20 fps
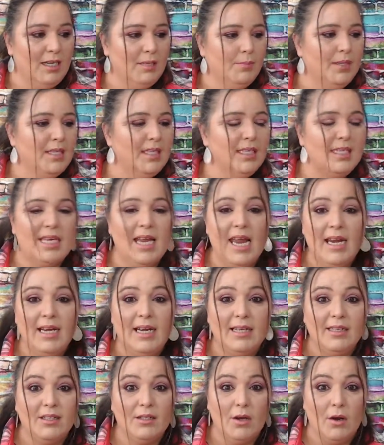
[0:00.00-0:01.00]
But today,
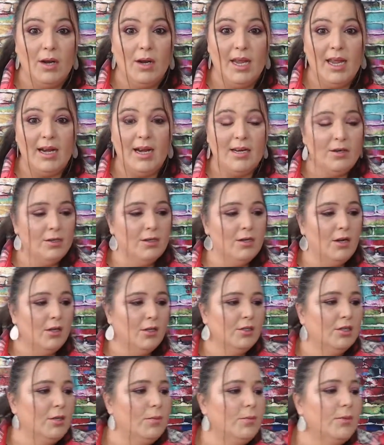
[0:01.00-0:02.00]
let's go ahead. I know y'all are
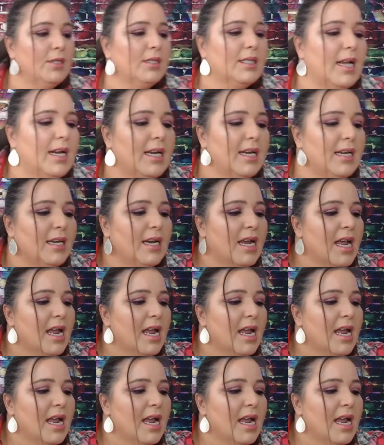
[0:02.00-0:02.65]
super excited.